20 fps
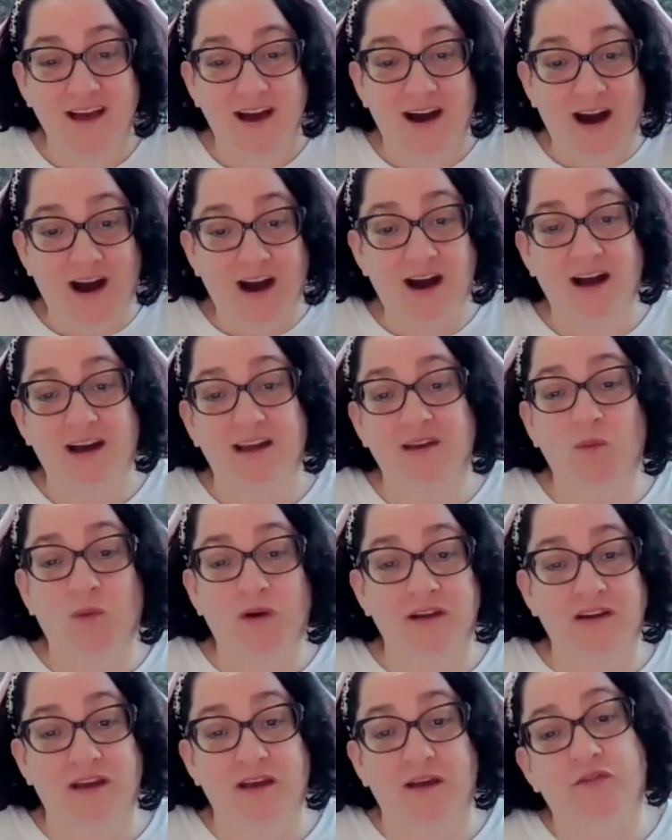I
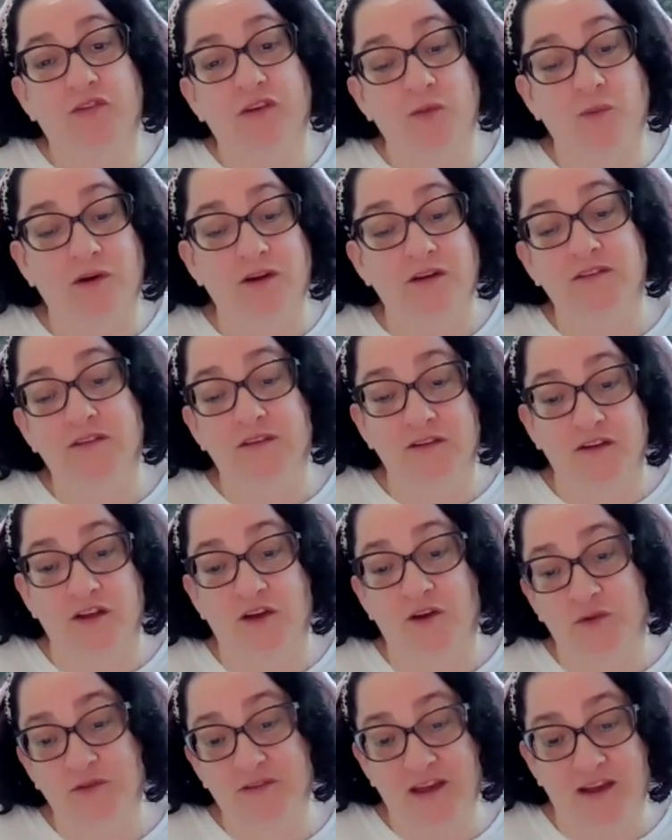want everyone to
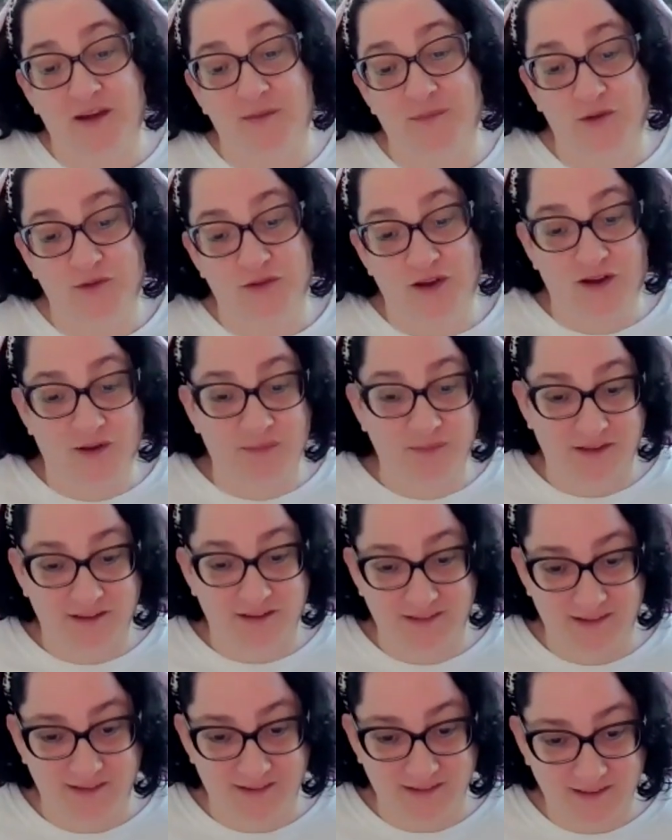know taboo
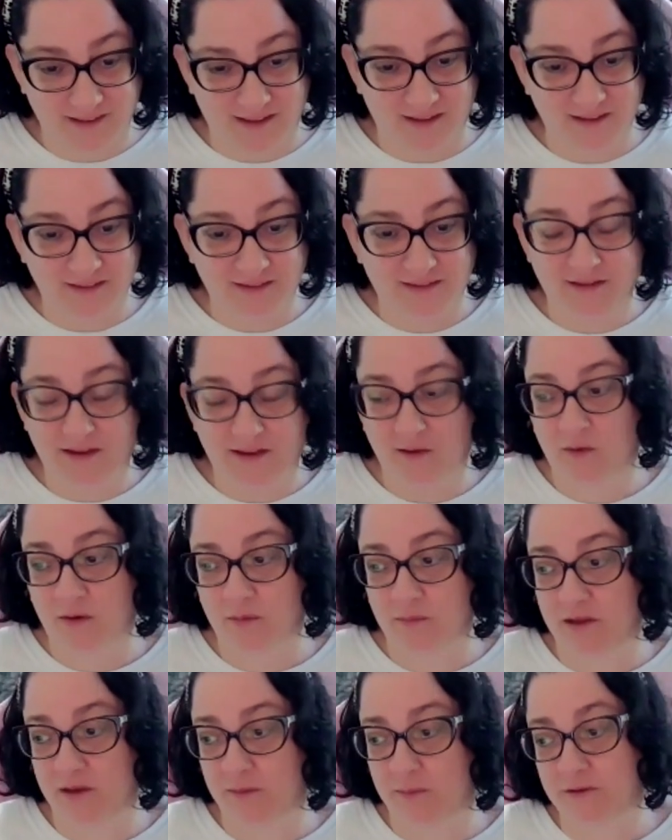topics exist. I
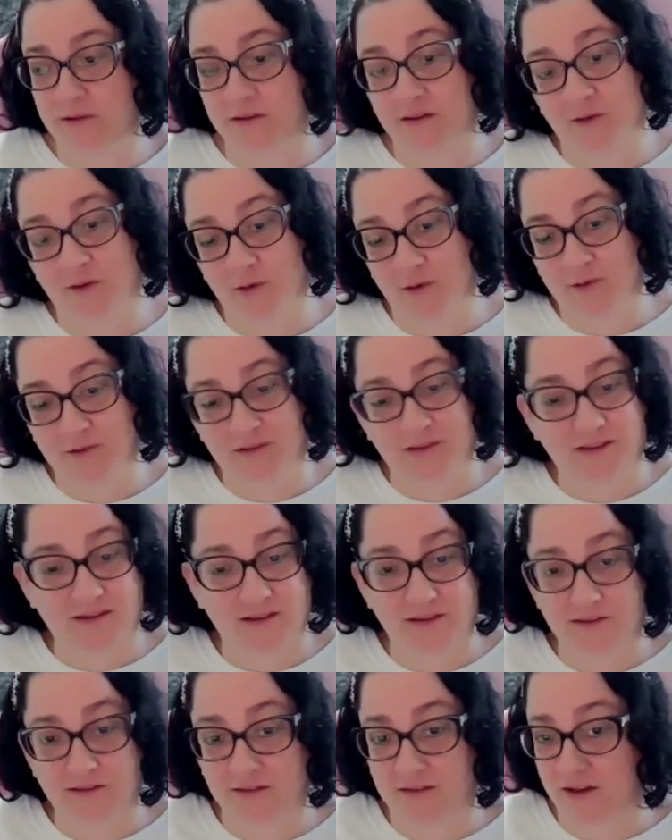want people to know OCD
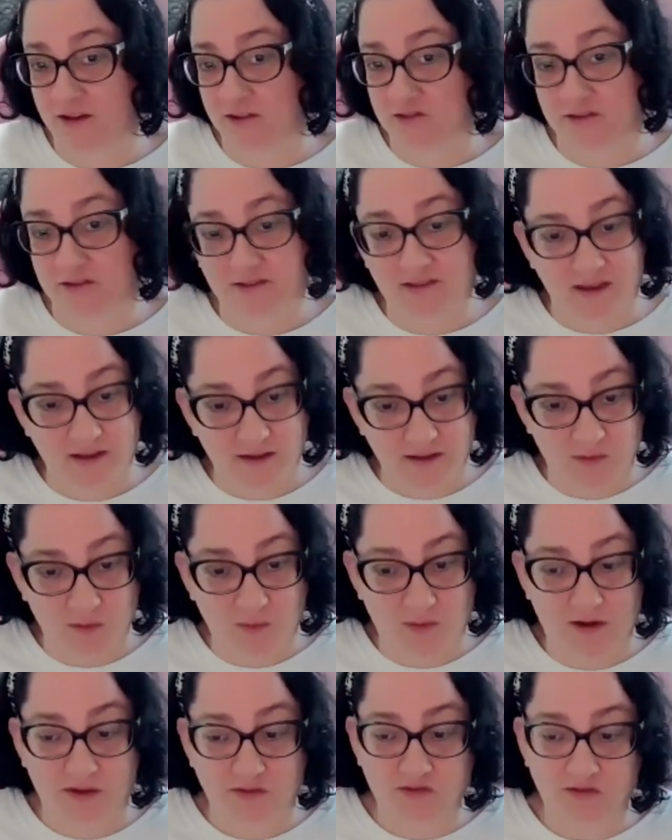is not just hand
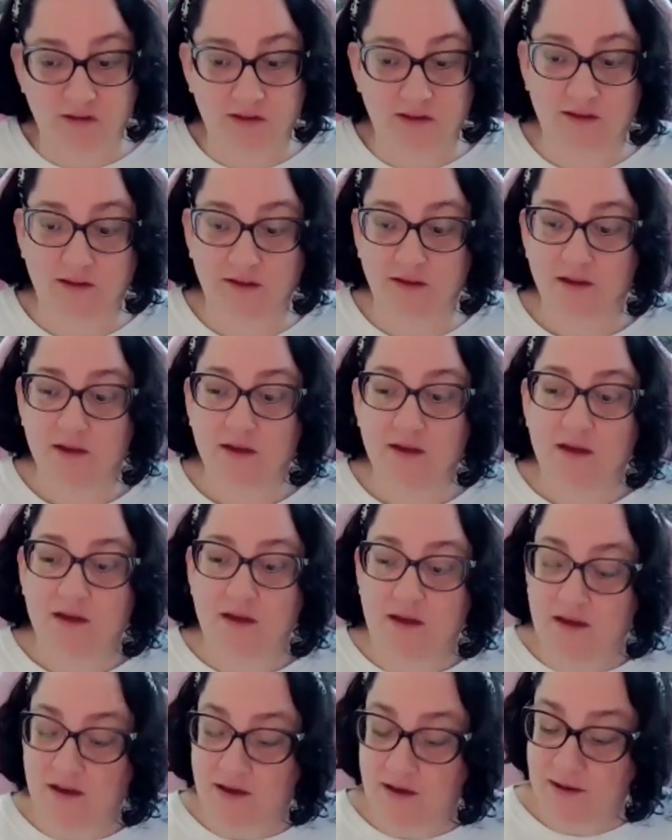washing.
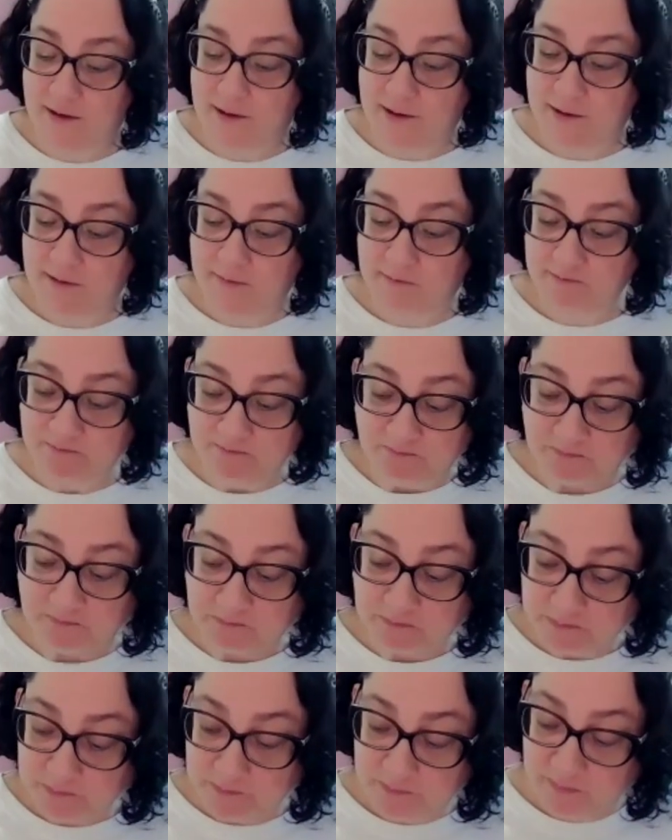Um,
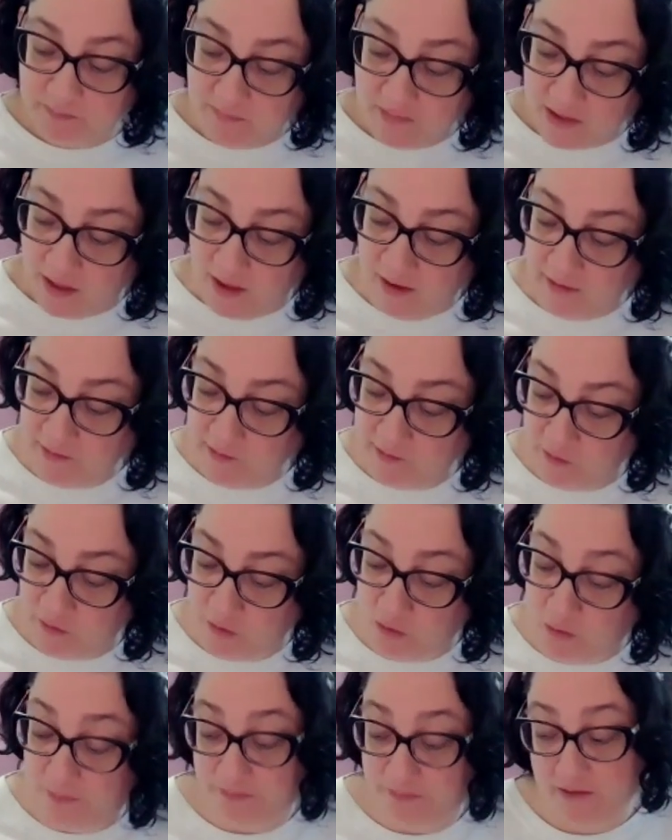I
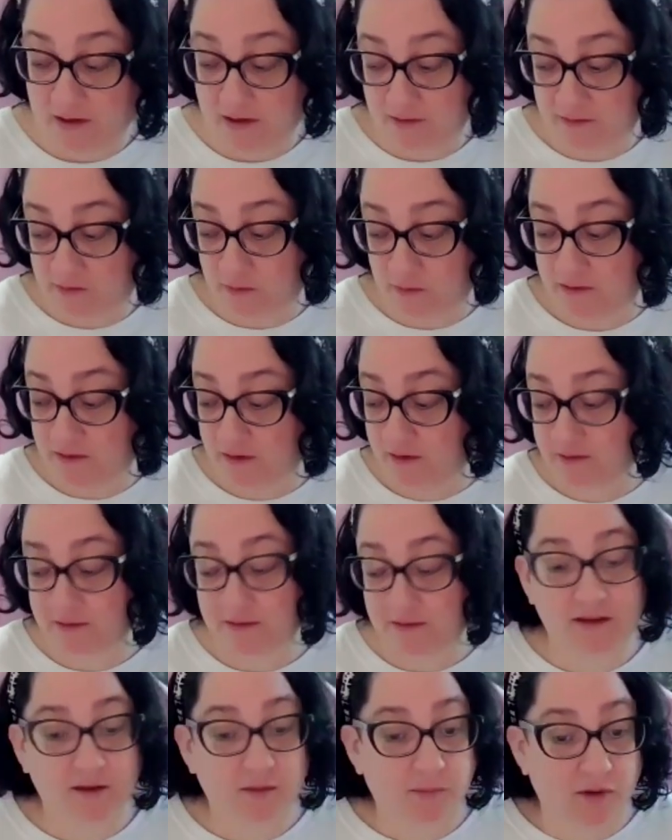do things
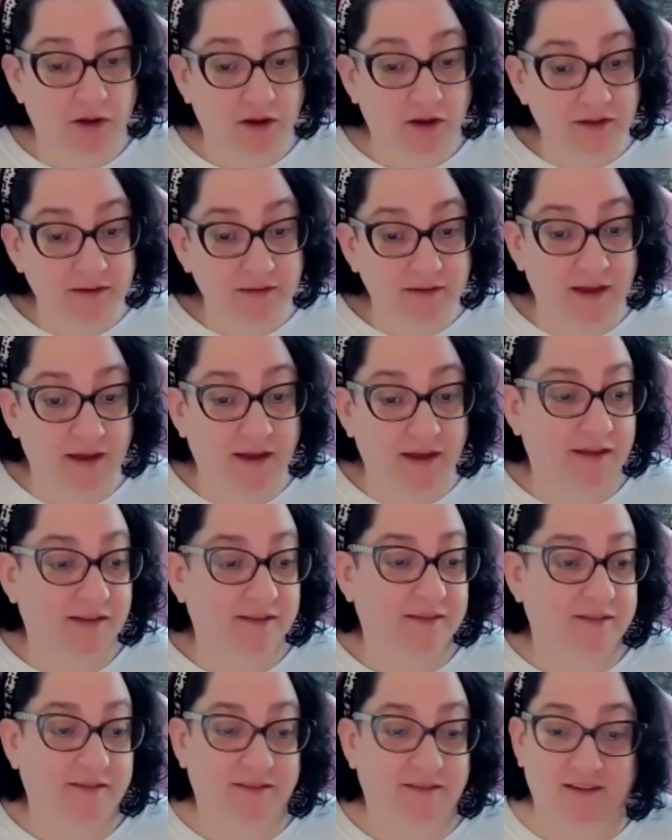like
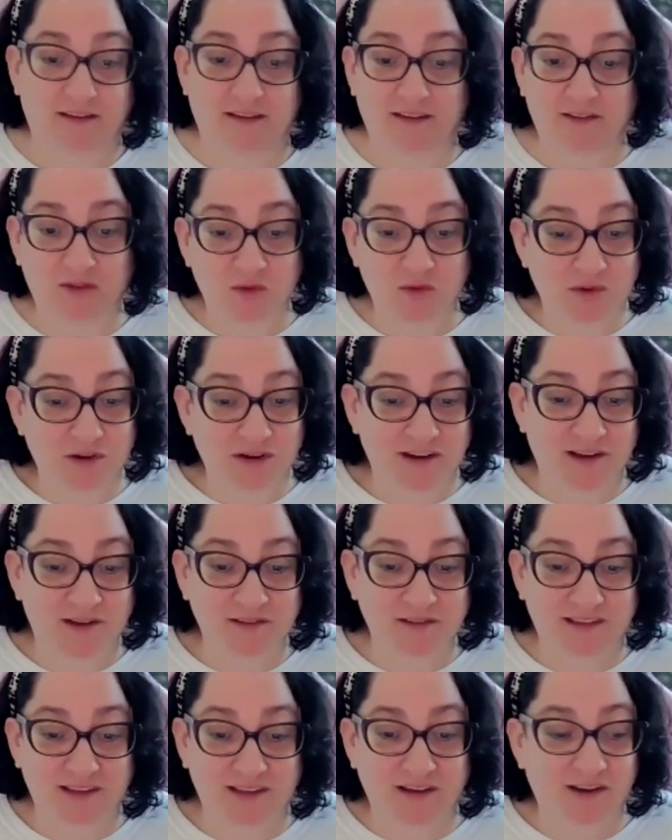podcasts to get the word
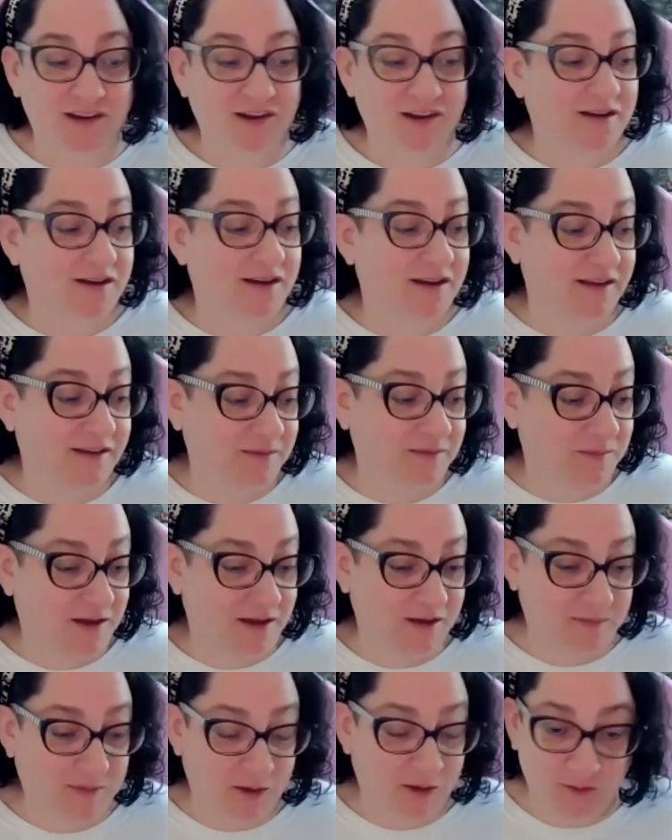out there. I
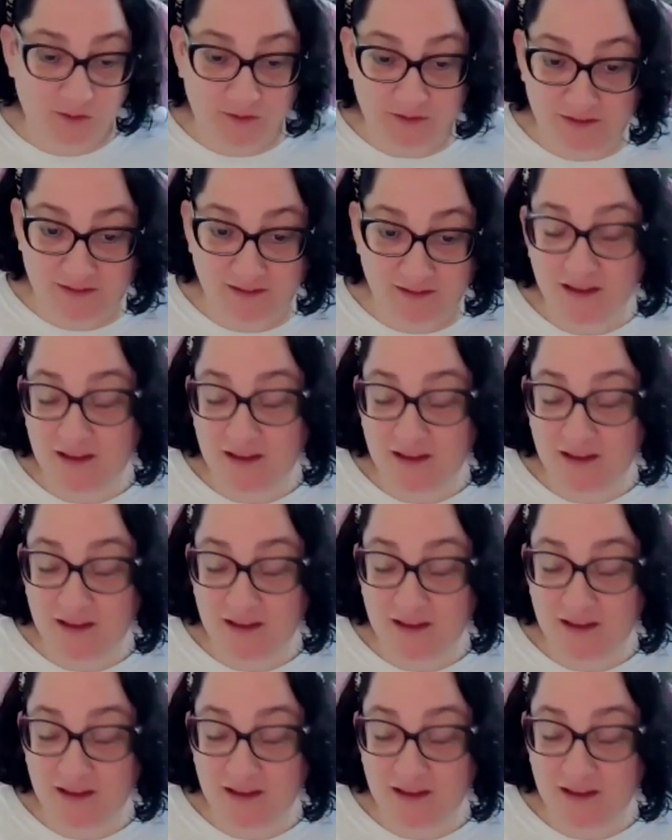post